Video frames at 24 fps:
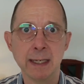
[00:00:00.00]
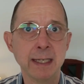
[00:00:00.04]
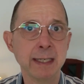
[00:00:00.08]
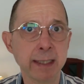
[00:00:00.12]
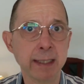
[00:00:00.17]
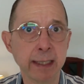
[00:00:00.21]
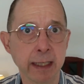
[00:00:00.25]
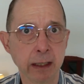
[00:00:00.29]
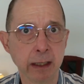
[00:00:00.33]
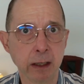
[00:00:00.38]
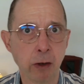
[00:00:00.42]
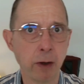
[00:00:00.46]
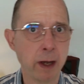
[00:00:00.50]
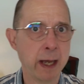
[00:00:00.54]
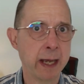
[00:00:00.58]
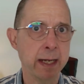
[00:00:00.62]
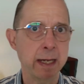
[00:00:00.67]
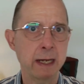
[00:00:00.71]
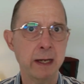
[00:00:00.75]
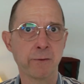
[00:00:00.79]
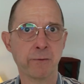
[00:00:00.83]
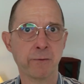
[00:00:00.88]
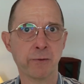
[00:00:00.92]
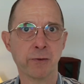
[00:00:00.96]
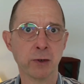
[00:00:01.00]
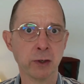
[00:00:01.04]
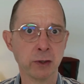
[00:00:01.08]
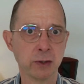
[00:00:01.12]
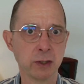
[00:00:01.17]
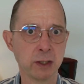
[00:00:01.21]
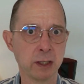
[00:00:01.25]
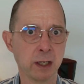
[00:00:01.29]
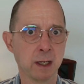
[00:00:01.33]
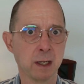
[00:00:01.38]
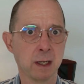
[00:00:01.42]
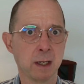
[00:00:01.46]
easy low-hanging
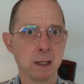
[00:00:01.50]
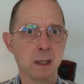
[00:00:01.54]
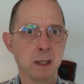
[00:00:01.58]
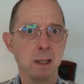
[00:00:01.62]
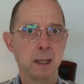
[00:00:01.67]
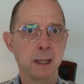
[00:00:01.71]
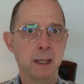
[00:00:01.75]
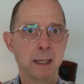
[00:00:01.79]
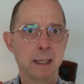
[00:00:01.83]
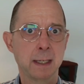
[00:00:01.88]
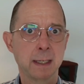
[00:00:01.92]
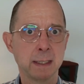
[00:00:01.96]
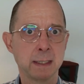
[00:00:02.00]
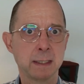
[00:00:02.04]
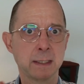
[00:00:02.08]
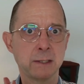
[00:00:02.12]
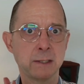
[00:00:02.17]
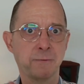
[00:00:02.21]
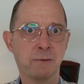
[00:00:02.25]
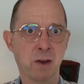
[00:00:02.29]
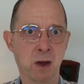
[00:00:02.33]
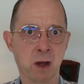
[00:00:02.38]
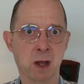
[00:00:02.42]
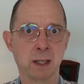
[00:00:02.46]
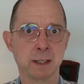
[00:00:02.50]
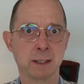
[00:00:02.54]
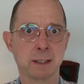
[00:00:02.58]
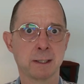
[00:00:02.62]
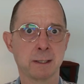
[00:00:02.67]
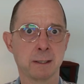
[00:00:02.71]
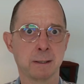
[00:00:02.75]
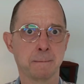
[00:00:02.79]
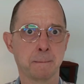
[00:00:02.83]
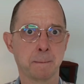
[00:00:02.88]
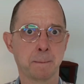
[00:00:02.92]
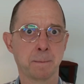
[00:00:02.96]
fruit is
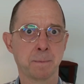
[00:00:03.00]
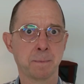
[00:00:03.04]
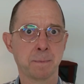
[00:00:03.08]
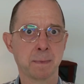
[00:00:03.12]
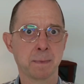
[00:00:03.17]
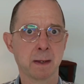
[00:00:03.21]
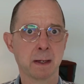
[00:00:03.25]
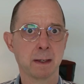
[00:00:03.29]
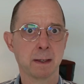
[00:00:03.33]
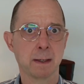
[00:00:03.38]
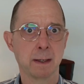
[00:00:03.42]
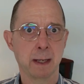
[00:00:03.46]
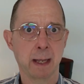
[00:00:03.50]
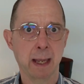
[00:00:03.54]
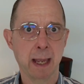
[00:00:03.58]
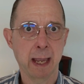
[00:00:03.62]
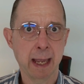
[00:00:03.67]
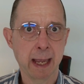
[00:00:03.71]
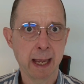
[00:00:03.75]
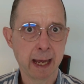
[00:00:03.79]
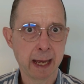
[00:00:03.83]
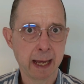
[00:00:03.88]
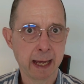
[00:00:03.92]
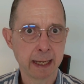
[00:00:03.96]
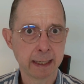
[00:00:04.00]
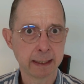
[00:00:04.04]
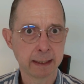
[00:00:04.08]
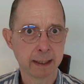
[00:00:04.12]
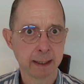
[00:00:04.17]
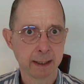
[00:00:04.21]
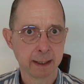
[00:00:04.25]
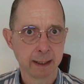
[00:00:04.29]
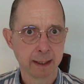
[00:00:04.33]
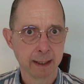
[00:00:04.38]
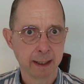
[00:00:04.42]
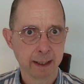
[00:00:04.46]
fonts.
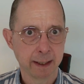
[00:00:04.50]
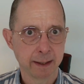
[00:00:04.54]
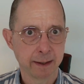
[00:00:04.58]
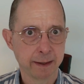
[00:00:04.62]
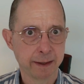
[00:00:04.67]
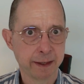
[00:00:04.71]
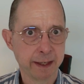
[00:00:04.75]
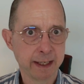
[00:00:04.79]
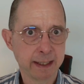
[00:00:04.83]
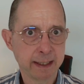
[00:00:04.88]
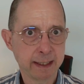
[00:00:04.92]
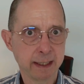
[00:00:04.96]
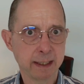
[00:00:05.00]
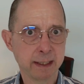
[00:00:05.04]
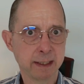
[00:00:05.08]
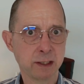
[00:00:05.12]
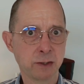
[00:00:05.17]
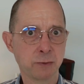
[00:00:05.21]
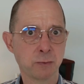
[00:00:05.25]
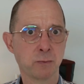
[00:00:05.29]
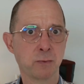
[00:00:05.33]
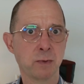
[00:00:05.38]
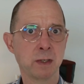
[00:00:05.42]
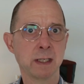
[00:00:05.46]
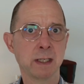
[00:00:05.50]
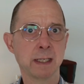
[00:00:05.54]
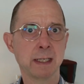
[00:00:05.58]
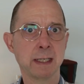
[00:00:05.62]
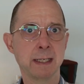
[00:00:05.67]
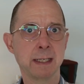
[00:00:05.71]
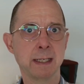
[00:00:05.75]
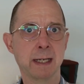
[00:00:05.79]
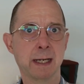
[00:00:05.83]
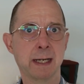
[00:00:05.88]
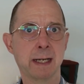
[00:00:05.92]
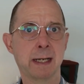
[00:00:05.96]
And this is
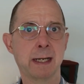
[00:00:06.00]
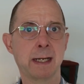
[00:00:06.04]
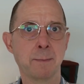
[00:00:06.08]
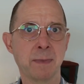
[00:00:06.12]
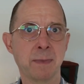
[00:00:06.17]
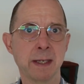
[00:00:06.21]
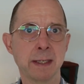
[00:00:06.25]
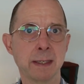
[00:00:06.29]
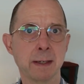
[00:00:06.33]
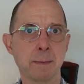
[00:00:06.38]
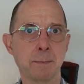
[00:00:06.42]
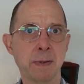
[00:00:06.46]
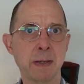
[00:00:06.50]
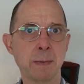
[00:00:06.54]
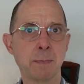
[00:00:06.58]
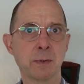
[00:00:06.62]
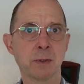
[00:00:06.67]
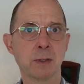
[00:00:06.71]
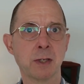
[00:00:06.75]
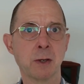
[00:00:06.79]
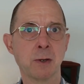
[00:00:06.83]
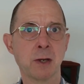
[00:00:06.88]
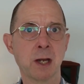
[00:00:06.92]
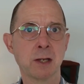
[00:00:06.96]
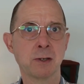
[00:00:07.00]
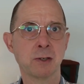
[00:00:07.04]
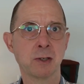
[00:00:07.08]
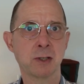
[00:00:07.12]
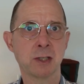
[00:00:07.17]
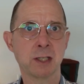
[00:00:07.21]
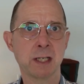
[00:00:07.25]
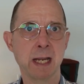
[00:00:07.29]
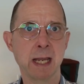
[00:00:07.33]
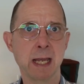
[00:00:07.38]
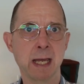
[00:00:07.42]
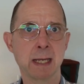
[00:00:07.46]
really something that people don't
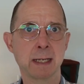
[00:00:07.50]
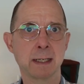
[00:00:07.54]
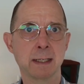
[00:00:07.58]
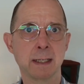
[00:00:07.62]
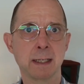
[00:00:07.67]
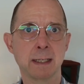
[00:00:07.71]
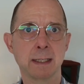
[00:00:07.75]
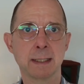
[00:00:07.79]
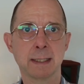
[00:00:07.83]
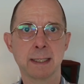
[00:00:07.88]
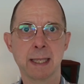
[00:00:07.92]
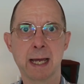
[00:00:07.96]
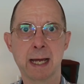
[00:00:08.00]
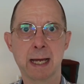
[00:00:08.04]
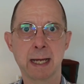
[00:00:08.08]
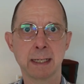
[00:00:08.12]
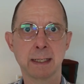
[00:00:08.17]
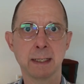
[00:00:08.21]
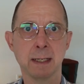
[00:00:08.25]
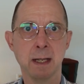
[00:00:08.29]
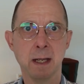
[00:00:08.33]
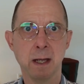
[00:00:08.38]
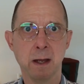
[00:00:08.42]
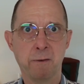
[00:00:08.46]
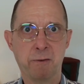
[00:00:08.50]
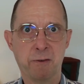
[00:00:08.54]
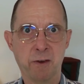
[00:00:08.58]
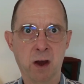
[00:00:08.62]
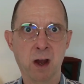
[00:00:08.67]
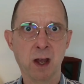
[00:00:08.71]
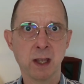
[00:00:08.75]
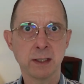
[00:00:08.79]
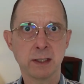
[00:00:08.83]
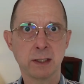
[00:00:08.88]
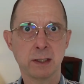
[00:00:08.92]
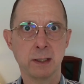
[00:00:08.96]
understand, is that
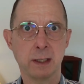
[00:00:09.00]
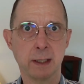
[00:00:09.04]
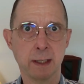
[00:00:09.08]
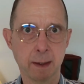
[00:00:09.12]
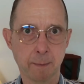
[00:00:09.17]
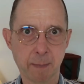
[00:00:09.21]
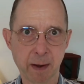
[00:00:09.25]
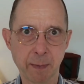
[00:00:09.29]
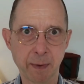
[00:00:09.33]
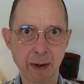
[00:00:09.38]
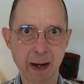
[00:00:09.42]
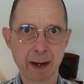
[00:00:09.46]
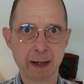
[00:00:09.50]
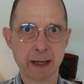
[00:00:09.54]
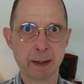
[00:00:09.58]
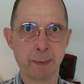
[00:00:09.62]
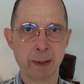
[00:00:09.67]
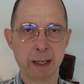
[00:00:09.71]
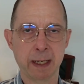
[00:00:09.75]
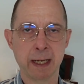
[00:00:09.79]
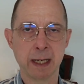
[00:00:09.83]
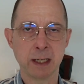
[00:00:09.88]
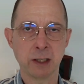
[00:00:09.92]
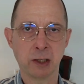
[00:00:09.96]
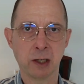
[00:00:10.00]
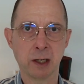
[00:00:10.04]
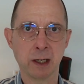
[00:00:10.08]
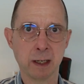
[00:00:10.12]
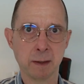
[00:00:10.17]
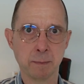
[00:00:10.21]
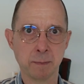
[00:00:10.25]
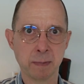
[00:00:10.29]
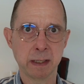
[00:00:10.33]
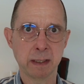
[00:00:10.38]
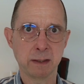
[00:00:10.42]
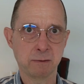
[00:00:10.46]
fonts in a bubble application
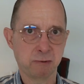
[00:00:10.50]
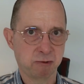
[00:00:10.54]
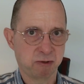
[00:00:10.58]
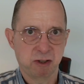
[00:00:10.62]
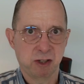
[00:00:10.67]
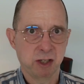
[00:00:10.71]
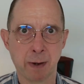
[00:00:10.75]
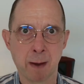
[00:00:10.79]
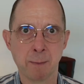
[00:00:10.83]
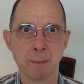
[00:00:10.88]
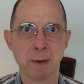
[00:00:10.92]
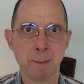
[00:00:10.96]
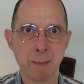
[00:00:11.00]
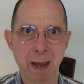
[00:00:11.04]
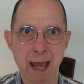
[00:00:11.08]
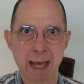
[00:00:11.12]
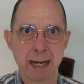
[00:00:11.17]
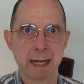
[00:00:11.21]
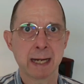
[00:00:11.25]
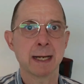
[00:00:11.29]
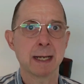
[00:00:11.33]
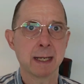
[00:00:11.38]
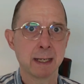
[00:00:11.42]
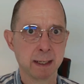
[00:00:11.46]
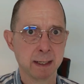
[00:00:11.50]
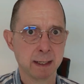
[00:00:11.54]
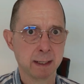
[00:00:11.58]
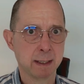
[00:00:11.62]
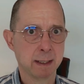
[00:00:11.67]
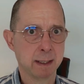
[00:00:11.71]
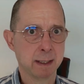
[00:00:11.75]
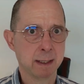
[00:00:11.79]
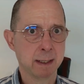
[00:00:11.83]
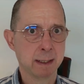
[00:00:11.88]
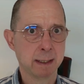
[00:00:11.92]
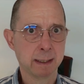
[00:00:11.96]
be problematic.
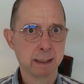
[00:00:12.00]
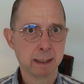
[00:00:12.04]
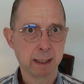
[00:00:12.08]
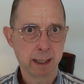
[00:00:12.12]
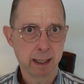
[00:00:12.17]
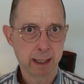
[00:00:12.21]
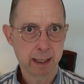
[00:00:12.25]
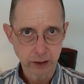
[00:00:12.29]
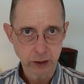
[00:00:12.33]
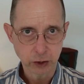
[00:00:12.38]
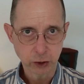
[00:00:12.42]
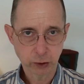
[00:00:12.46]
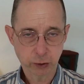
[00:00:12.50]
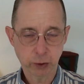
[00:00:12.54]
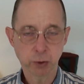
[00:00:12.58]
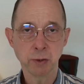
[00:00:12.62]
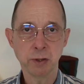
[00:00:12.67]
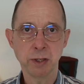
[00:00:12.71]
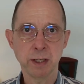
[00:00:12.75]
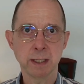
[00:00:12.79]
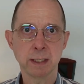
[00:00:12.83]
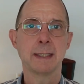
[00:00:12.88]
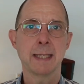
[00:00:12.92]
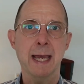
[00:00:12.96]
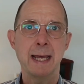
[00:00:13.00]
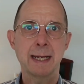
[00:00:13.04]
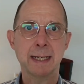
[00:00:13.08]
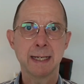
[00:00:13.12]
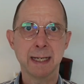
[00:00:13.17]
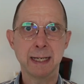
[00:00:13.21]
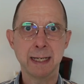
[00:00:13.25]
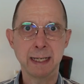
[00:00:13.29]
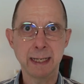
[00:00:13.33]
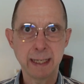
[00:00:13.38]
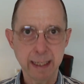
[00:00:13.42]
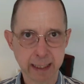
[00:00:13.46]
The truth is that
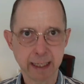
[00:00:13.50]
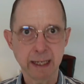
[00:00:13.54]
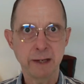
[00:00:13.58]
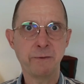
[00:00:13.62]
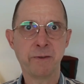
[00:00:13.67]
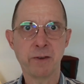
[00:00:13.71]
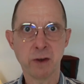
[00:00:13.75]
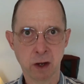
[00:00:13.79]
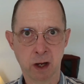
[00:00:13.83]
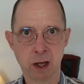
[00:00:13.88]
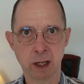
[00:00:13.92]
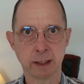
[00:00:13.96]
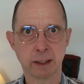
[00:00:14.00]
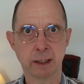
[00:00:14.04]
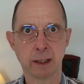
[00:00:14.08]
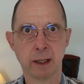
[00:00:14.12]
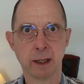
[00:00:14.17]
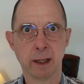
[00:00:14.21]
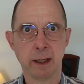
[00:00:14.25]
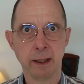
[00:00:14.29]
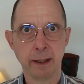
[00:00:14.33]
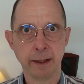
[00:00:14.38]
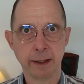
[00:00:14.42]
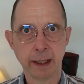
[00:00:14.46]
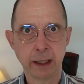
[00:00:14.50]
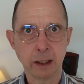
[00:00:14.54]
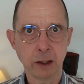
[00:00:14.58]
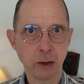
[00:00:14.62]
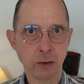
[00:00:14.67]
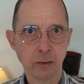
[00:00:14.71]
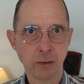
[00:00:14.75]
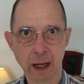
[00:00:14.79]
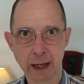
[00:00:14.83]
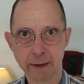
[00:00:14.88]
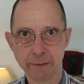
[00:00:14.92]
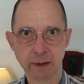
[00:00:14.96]
any font that
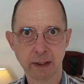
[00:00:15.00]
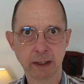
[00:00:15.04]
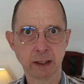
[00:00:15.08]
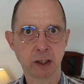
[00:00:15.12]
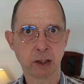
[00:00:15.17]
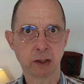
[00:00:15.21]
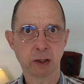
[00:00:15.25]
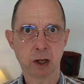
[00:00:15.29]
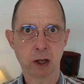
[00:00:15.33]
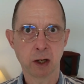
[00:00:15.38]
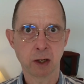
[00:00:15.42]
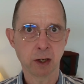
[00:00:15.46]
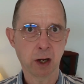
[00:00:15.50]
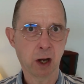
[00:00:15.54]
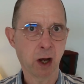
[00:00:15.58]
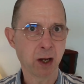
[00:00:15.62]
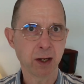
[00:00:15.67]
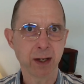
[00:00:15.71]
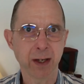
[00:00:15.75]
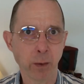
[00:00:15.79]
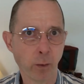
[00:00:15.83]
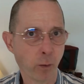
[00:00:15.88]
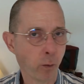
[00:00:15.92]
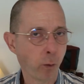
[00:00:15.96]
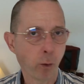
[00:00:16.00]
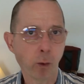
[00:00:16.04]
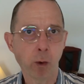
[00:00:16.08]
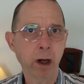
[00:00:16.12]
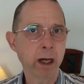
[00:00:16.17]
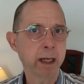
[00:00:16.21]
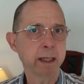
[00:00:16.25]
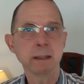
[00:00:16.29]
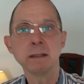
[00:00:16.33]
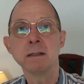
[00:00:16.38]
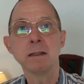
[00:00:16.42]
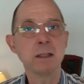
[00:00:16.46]
you have installed on
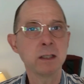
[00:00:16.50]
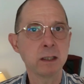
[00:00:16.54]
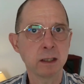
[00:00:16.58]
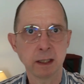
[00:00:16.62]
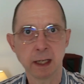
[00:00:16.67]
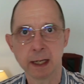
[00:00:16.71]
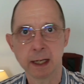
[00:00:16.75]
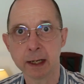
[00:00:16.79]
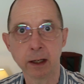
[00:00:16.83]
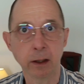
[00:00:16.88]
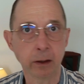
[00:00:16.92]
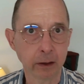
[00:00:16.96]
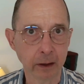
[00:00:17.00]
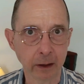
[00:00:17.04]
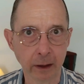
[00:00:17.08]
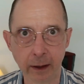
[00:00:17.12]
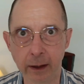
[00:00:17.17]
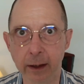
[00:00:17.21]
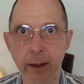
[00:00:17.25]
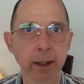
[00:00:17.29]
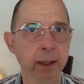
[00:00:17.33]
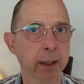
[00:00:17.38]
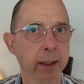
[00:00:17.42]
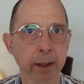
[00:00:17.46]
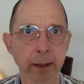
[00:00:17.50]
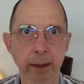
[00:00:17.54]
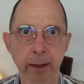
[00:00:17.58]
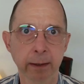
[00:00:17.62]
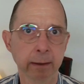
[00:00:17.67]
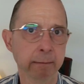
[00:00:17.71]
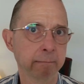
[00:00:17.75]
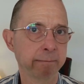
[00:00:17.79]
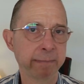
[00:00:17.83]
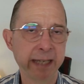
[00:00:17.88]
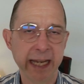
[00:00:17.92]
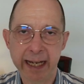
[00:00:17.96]
one single
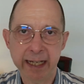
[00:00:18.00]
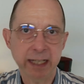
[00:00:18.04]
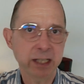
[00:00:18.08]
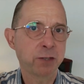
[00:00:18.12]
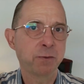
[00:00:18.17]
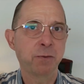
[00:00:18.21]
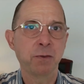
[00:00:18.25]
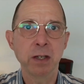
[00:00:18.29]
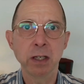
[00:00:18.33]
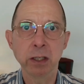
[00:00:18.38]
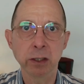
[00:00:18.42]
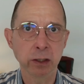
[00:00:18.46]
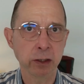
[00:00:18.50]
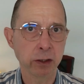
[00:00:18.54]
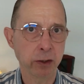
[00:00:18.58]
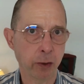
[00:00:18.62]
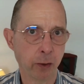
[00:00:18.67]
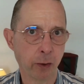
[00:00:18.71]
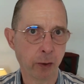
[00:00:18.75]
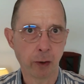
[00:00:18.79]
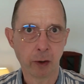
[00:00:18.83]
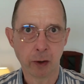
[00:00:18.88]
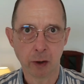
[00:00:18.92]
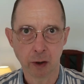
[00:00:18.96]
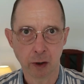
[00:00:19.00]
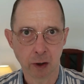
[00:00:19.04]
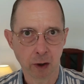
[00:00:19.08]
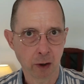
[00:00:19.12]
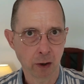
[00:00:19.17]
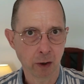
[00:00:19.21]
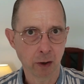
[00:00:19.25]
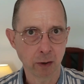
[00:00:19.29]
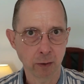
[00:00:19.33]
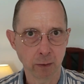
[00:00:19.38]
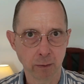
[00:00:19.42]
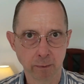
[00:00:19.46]
text field
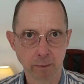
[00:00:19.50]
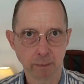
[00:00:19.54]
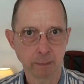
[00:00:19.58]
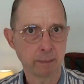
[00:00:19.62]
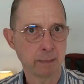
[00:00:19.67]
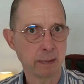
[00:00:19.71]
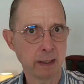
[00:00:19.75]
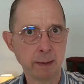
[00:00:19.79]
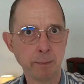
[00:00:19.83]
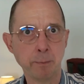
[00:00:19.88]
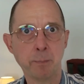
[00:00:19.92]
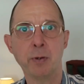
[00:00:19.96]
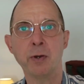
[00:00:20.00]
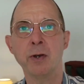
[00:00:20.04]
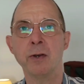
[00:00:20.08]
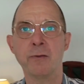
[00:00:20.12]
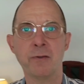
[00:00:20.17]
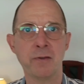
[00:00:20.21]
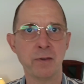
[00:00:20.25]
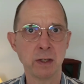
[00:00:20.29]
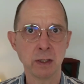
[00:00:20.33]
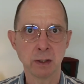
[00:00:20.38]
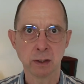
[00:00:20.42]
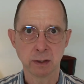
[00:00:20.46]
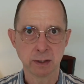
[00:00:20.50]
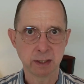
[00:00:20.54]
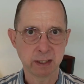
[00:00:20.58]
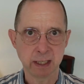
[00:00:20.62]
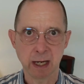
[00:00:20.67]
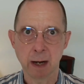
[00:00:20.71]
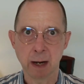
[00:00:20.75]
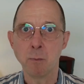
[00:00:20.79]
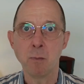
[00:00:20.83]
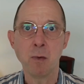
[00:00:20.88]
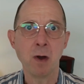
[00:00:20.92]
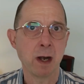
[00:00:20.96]
or input field
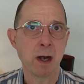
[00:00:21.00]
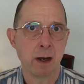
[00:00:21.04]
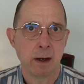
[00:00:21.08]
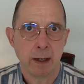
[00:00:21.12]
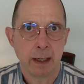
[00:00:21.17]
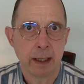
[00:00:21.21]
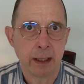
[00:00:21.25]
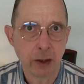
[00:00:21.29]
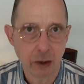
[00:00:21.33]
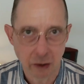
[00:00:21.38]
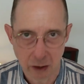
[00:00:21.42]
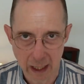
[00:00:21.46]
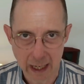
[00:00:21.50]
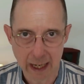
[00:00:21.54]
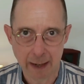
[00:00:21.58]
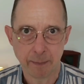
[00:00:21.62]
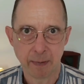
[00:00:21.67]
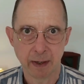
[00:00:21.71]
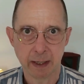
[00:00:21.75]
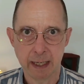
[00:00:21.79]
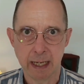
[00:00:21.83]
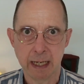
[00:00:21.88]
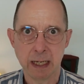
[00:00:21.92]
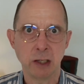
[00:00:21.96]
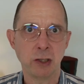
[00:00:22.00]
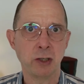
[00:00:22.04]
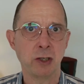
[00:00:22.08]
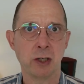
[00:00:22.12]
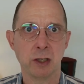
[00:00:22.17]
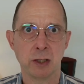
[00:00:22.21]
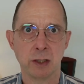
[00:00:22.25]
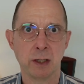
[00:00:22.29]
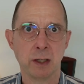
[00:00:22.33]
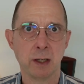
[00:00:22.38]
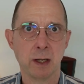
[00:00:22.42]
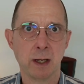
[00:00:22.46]
somewhere in your
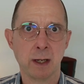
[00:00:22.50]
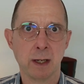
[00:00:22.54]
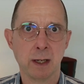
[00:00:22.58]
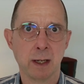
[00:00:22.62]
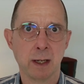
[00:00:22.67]
application